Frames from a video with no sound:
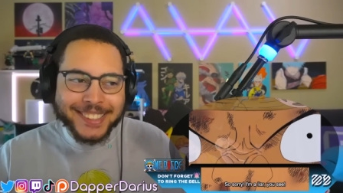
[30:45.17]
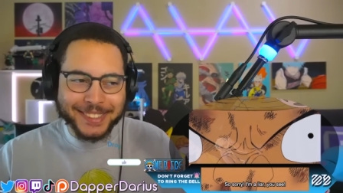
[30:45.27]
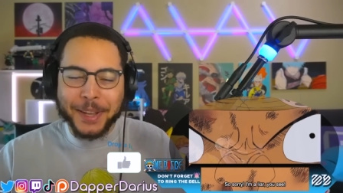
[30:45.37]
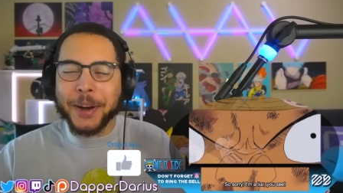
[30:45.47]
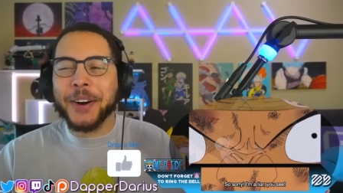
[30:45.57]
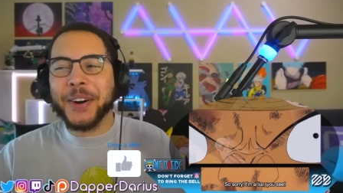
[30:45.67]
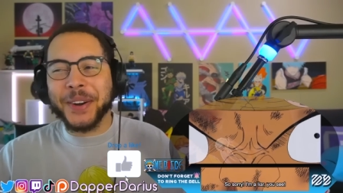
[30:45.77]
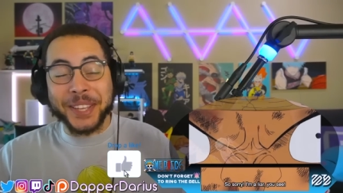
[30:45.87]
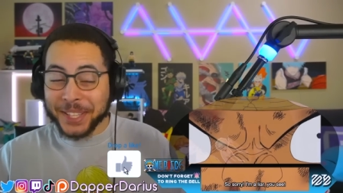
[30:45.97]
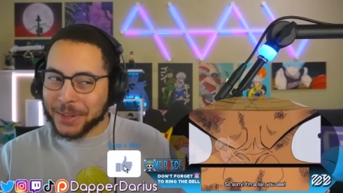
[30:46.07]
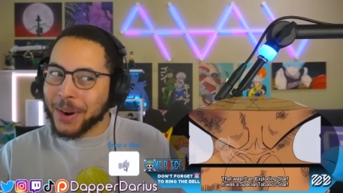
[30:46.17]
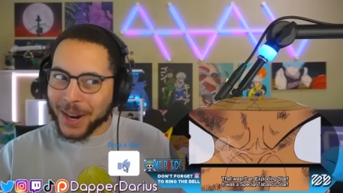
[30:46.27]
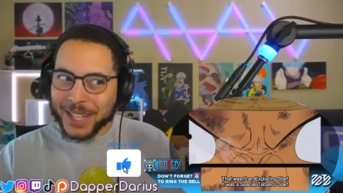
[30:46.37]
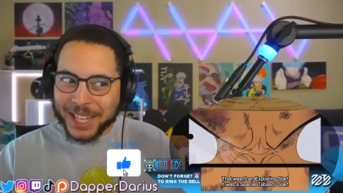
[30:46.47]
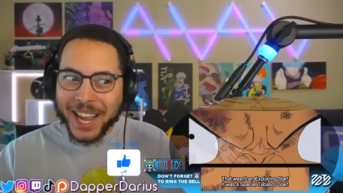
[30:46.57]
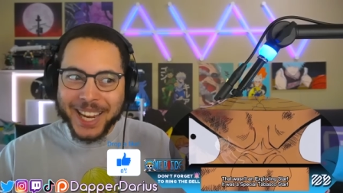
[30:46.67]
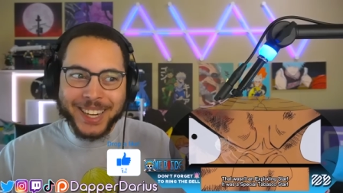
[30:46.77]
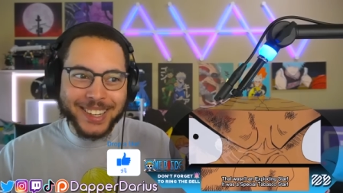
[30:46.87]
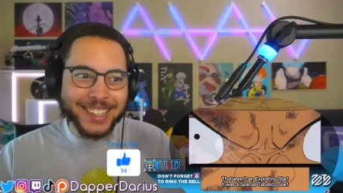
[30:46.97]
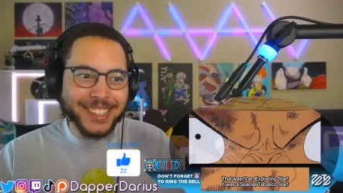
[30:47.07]
Uh, you are the
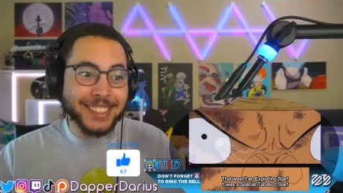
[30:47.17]
liar.